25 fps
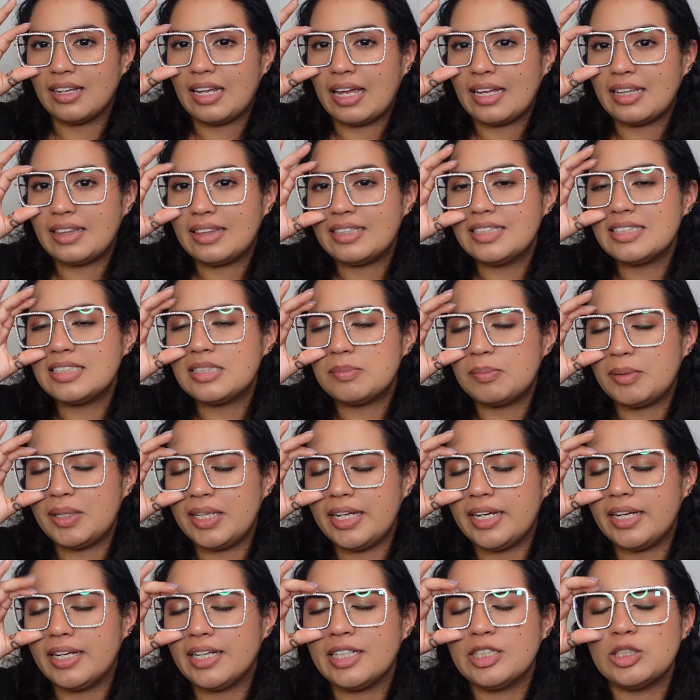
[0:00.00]
like, this
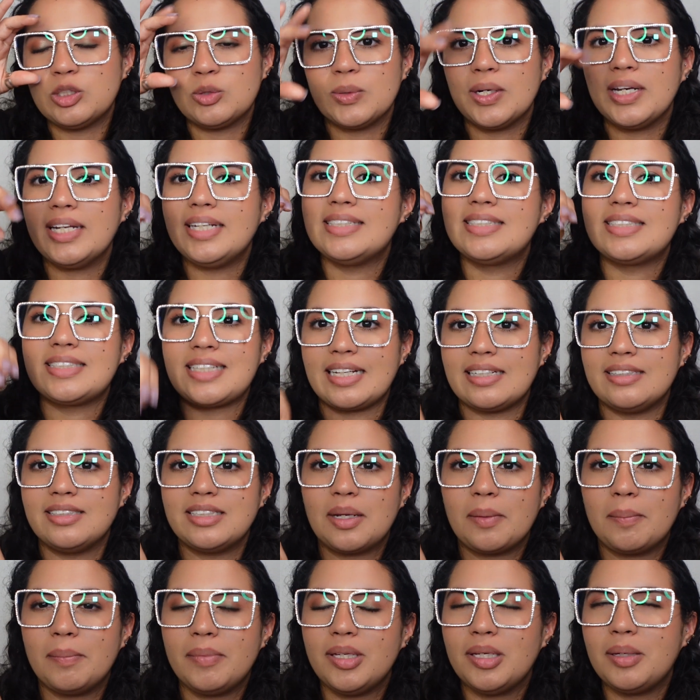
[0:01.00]
bling is really
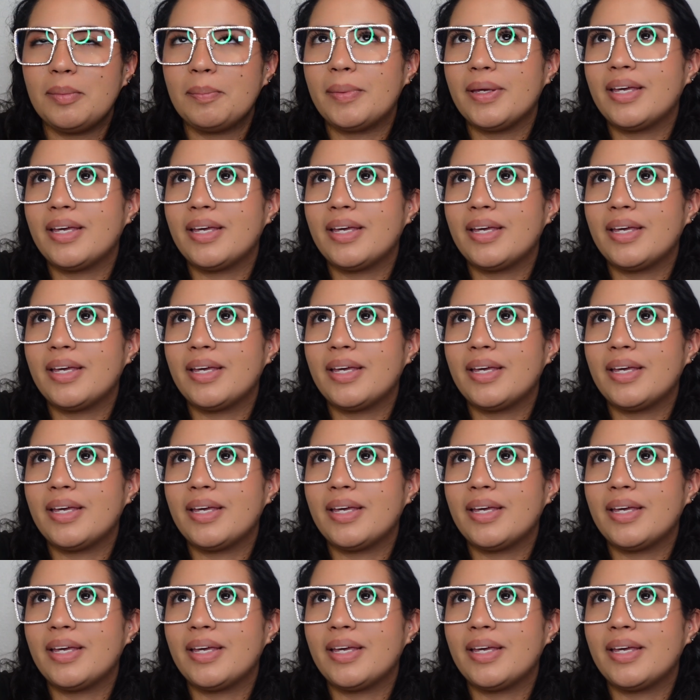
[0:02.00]
sending me,